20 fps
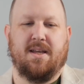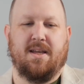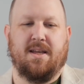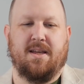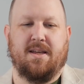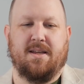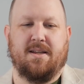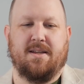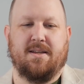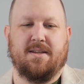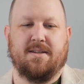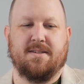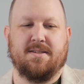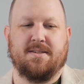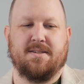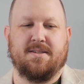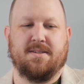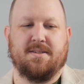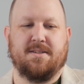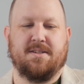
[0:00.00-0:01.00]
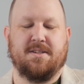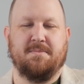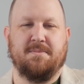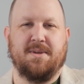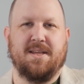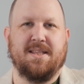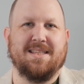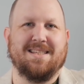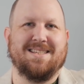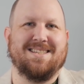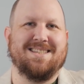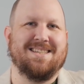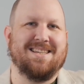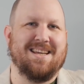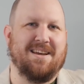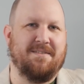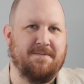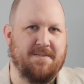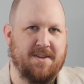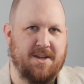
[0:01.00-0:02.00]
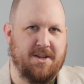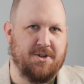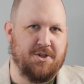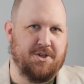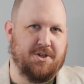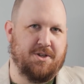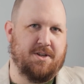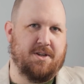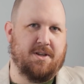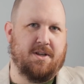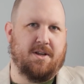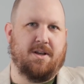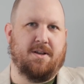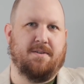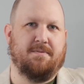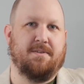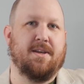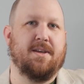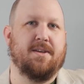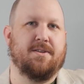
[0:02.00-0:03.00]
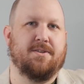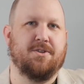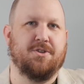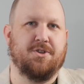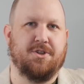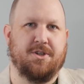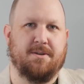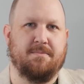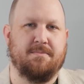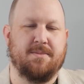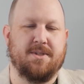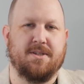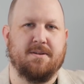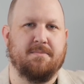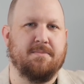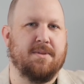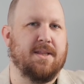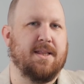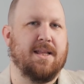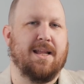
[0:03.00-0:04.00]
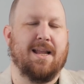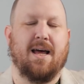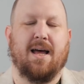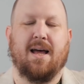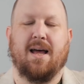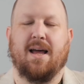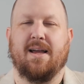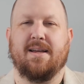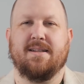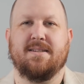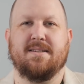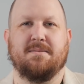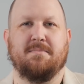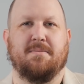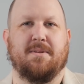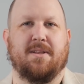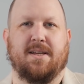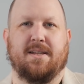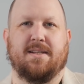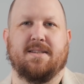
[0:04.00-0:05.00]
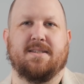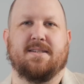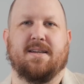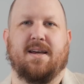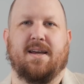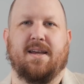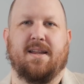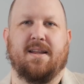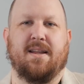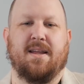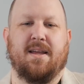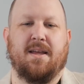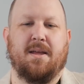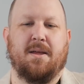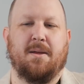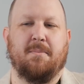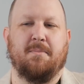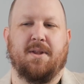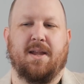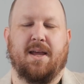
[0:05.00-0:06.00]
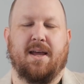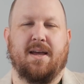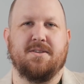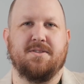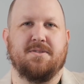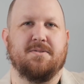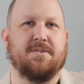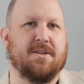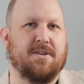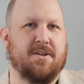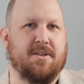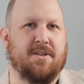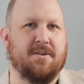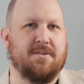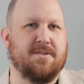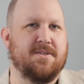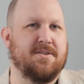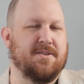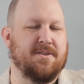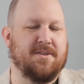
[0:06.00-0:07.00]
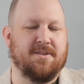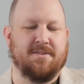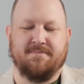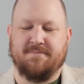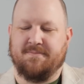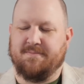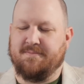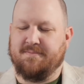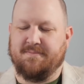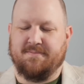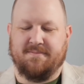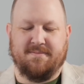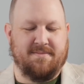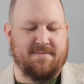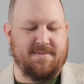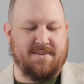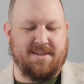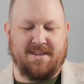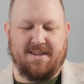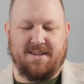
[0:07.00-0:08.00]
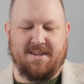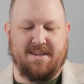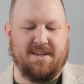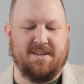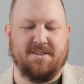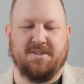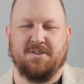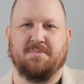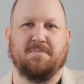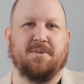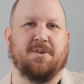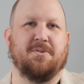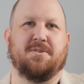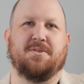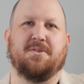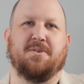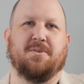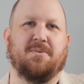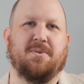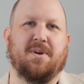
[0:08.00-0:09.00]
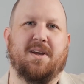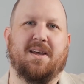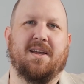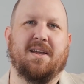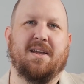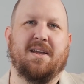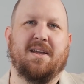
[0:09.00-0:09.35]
It is, to me, the definition of a hidden gem, something that hides in plain sight, but as you get closer, it just blows you away.